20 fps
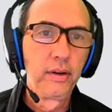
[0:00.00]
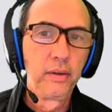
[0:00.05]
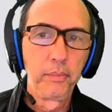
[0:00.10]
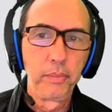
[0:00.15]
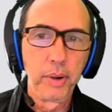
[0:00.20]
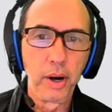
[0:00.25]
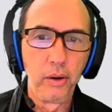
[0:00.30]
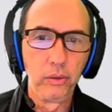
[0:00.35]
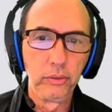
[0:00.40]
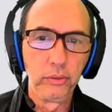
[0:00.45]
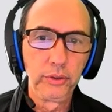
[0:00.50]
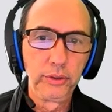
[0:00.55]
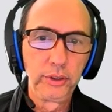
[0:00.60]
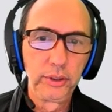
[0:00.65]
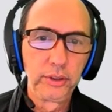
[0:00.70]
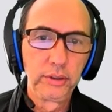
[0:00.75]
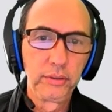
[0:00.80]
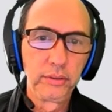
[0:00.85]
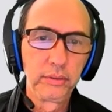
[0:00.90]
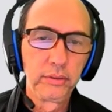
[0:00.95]
pounds.
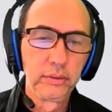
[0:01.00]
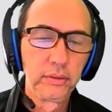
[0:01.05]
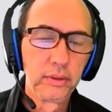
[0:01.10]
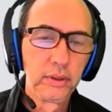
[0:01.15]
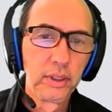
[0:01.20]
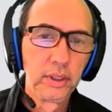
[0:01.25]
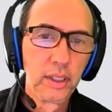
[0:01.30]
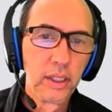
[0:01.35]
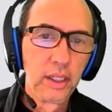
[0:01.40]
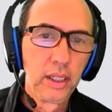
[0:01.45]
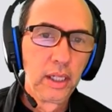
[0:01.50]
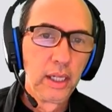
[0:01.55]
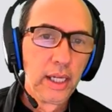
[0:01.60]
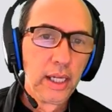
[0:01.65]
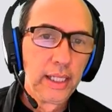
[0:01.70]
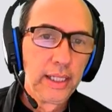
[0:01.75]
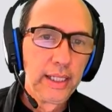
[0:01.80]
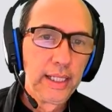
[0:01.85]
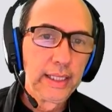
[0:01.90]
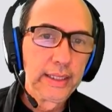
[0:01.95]

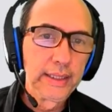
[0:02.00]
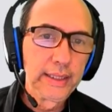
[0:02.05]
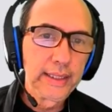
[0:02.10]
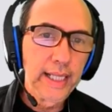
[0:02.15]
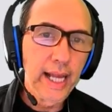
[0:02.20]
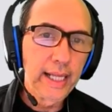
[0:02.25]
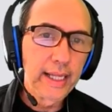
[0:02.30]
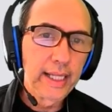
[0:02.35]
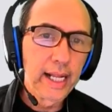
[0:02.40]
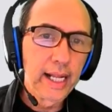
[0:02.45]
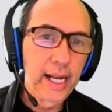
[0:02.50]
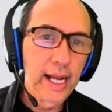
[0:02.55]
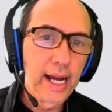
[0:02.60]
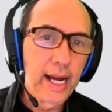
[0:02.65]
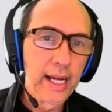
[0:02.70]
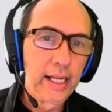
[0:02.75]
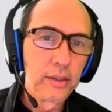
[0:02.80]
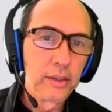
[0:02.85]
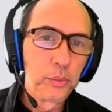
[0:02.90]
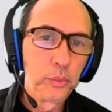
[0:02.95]
The
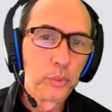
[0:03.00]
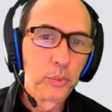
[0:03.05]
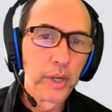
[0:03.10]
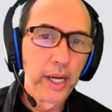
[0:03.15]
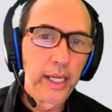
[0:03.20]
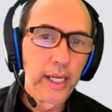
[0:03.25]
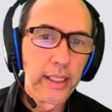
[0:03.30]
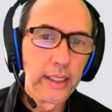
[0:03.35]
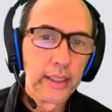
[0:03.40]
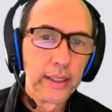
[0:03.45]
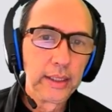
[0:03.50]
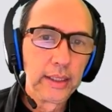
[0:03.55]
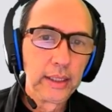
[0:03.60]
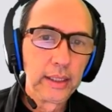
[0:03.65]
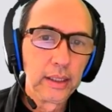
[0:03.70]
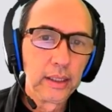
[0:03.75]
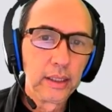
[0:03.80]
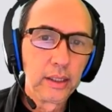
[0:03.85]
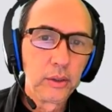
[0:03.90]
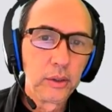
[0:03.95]
satellite weighs
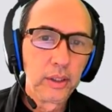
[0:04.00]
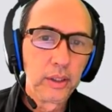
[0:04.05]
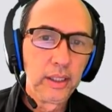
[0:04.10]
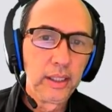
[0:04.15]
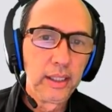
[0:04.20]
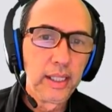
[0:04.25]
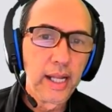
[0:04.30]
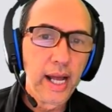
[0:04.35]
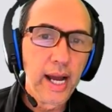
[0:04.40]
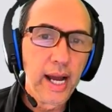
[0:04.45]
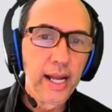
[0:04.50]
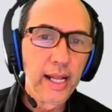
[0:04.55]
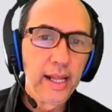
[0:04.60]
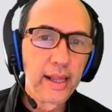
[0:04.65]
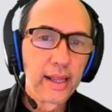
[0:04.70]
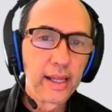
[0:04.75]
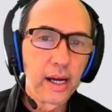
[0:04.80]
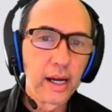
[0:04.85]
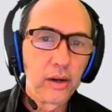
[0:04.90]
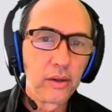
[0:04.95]

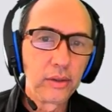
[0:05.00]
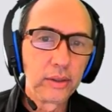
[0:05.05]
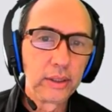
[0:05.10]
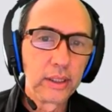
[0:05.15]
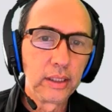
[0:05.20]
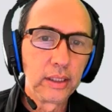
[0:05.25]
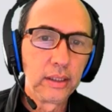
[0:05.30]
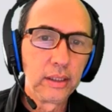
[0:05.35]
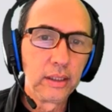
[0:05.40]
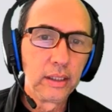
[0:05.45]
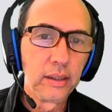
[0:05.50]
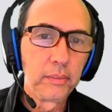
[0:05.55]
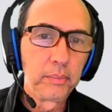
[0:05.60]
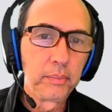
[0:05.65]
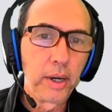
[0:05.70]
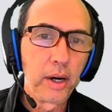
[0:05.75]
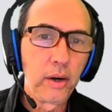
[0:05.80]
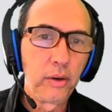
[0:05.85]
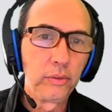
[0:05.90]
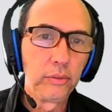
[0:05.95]
9,000
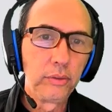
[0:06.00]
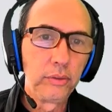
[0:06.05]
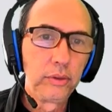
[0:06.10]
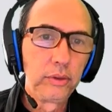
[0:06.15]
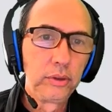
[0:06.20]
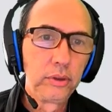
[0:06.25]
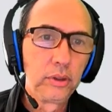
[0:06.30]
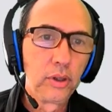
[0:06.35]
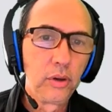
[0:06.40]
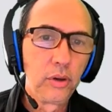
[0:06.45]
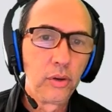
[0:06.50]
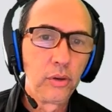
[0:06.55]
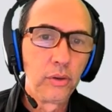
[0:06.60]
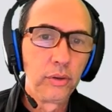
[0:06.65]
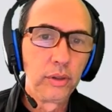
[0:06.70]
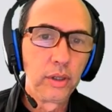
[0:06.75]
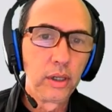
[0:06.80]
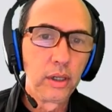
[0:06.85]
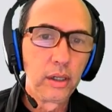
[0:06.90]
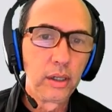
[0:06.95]
pounds
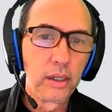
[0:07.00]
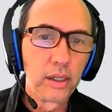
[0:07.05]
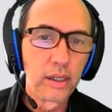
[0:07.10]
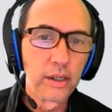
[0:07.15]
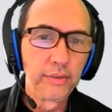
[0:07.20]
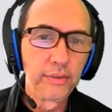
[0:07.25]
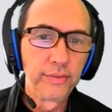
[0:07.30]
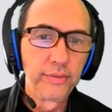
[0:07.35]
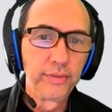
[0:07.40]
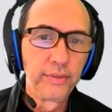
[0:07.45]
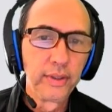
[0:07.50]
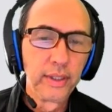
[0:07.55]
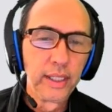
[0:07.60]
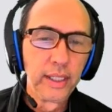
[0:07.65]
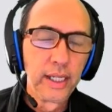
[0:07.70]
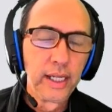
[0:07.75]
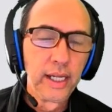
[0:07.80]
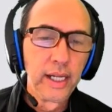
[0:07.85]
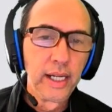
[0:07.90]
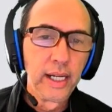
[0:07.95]
on Earth,
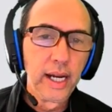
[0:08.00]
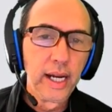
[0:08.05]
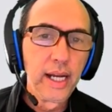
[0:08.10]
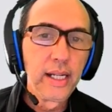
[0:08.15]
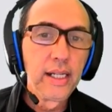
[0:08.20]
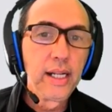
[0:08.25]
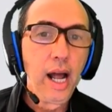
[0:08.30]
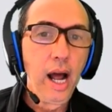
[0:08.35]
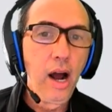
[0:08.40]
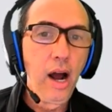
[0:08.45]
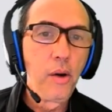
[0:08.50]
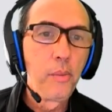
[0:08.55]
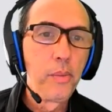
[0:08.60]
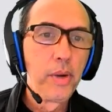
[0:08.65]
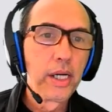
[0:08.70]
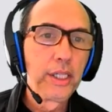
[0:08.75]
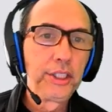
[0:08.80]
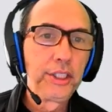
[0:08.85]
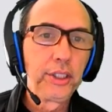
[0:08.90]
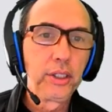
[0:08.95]
and how
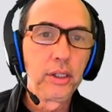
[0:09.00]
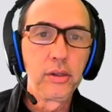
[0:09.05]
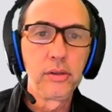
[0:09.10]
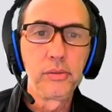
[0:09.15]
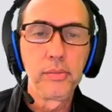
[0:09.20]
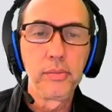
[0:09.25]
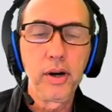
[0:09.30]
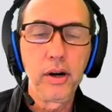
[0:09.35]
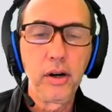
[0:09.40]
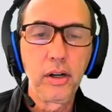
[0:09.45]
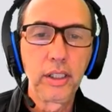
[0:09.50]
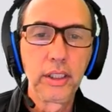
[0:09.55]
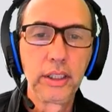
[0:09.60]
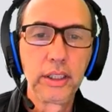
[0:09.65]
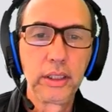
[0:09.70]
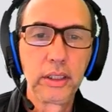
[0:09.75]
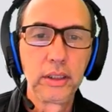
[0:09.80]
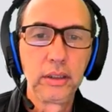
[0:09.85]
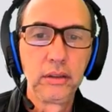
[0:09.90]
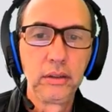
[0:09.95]
much on Mars?
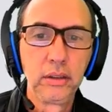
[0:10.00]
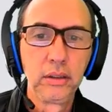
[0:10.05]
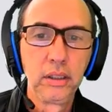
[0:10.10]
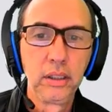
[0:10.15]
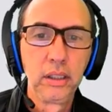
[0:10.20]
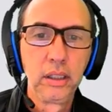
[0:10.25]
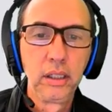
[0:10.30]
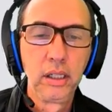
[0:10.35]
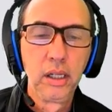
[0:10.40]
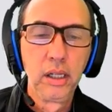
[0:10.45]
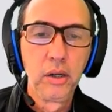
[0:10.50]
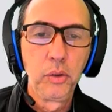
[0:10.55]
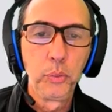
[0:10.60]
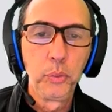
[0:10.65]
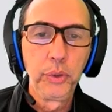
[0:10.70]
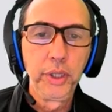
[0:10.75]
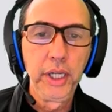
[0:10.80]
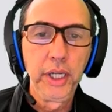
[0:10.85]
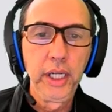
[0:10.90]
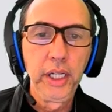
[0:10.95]

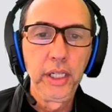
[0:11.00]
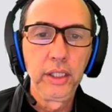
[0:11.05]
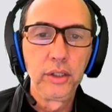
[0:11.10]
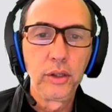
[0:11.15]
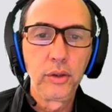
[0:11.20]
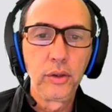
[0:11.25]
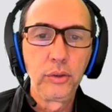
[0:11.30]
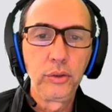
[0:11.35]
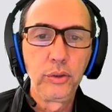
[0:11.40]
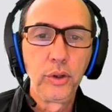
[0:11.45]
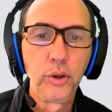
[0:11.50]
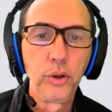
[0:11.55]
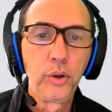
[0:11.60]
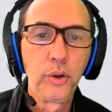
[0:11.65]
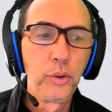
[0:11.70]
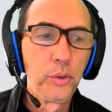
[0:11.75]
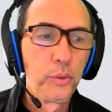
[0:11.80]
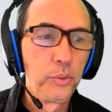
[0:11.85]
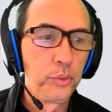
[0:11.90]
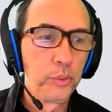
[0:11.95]
We don't
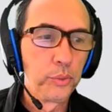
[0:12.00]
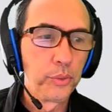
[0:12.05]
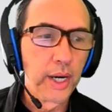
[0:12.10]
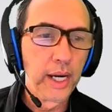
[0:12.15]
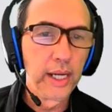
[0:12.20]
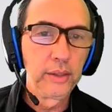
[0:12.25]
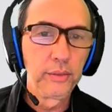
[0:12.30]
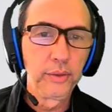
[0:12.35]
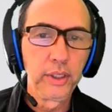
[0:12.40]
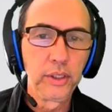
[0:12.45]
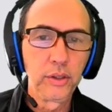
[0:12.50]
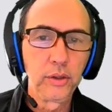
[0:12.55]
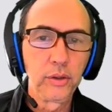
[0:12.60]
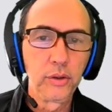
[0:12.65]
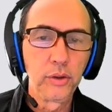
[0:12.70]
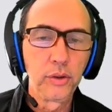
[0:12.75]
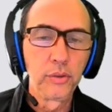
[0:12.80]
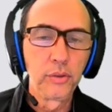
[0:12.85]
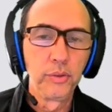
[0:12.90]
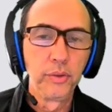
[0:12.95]
know, right? We don't
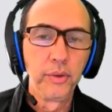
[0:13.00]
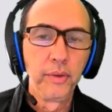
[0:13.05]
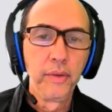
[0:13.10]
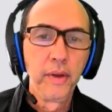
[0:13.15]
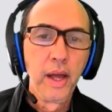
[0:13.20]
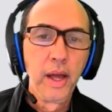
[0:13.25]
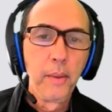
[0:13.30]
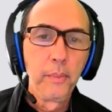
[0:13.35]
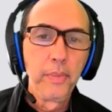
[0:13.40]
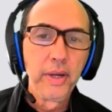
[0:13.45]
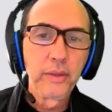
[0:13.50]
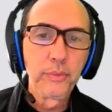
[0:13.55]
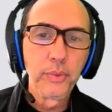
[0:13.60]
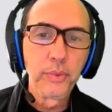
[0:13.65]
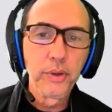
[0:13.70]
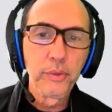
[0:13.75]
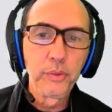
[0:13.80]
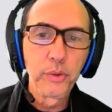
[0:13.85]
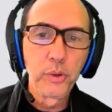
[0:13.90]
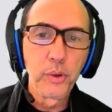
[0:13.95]
know. But we
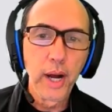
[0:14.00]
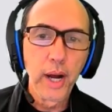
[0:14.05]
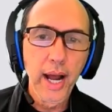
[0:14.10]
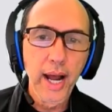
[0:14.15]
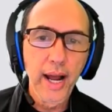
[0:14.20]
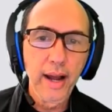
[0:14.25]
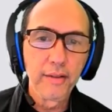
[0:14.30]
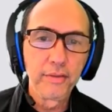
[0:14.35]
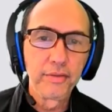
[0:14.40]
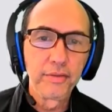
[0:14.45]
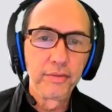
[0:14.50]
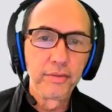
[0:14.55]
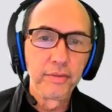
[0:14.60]
will have